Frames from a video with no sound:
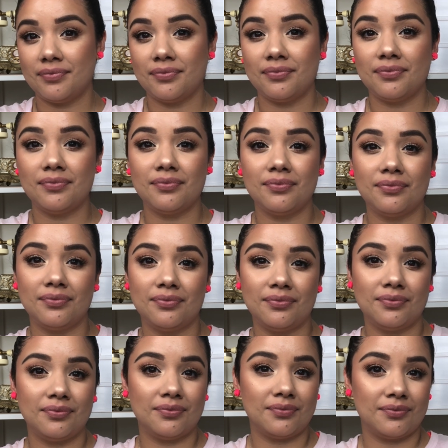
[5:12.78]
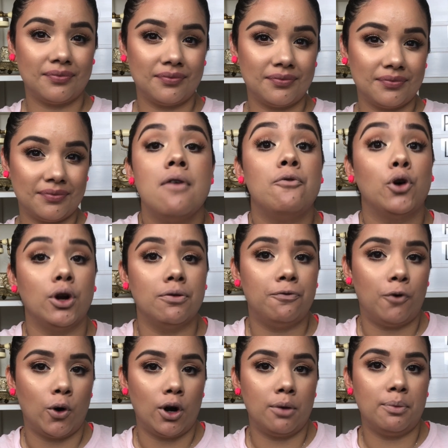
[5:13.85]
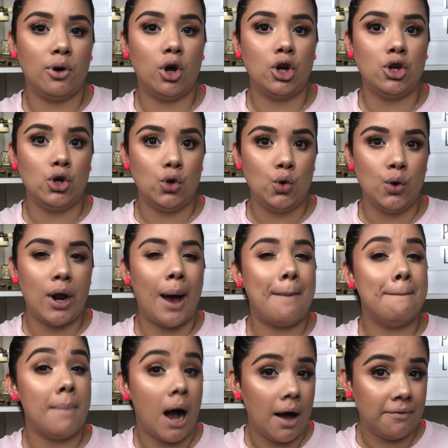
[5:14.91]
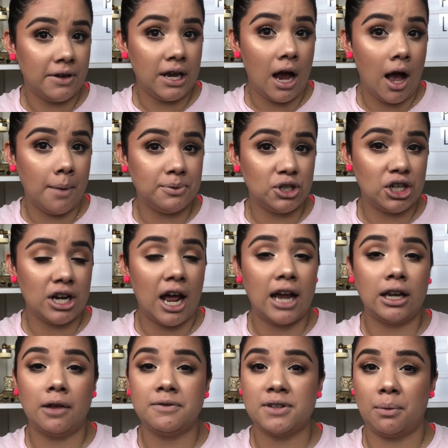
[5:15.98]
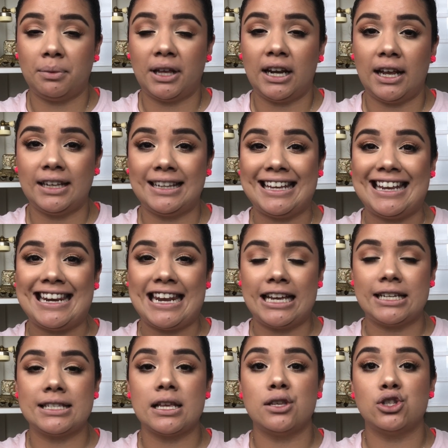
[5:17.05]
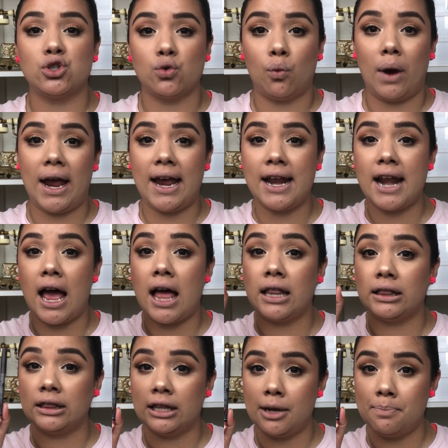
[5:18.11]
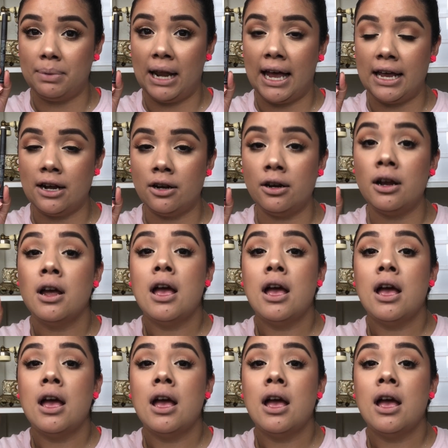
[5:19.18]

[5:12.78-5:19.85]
No regrets. For an affordable nude mauve option, I love something like the NYX Suede lip liner,